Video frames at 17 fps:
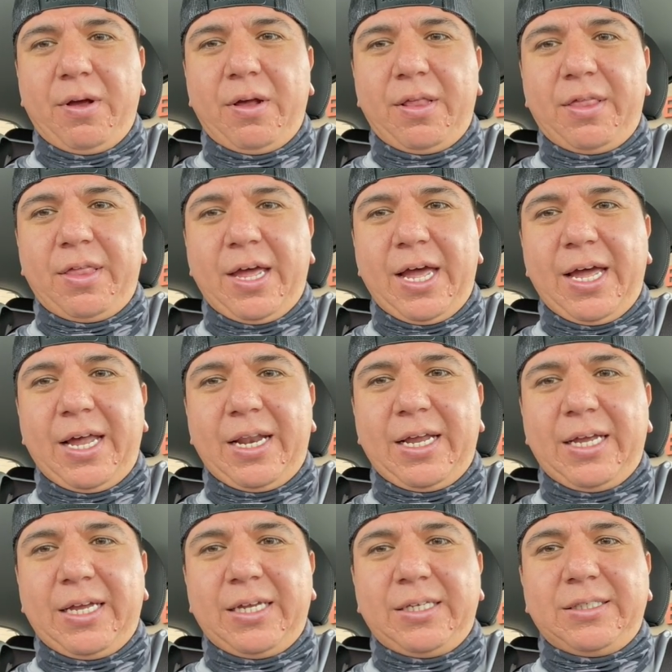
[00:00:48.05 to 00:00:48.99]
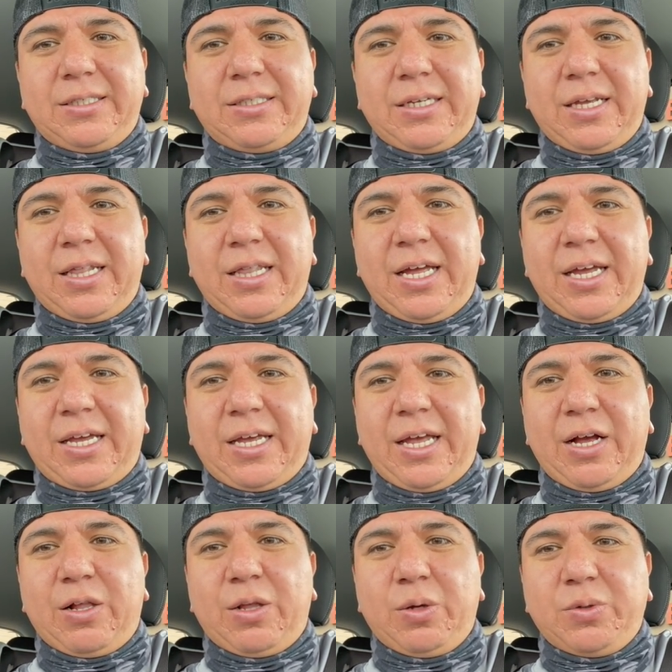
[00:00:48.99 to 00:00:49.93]
that is like
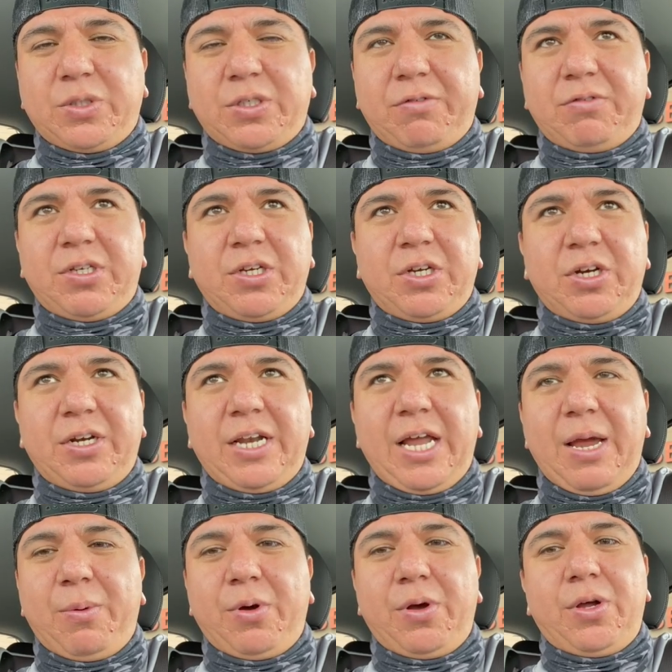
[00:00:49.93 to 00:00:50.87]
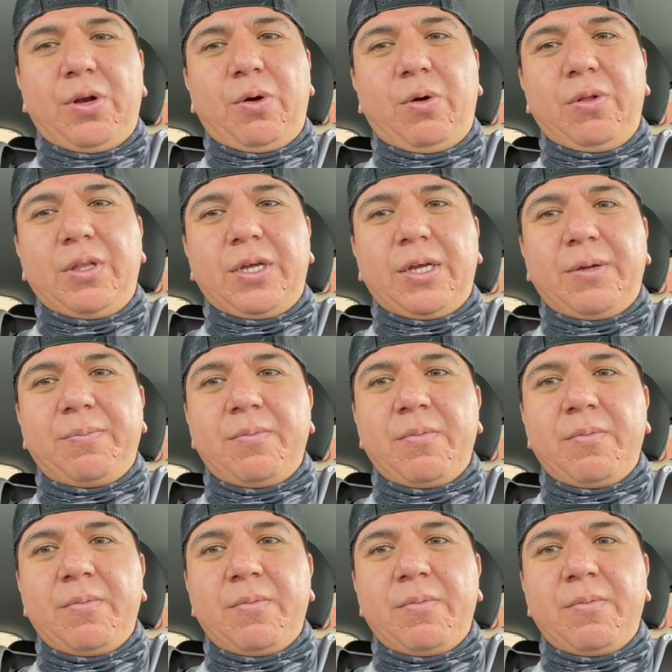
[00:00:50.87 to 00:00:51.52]
inclusive to your neighborhood only.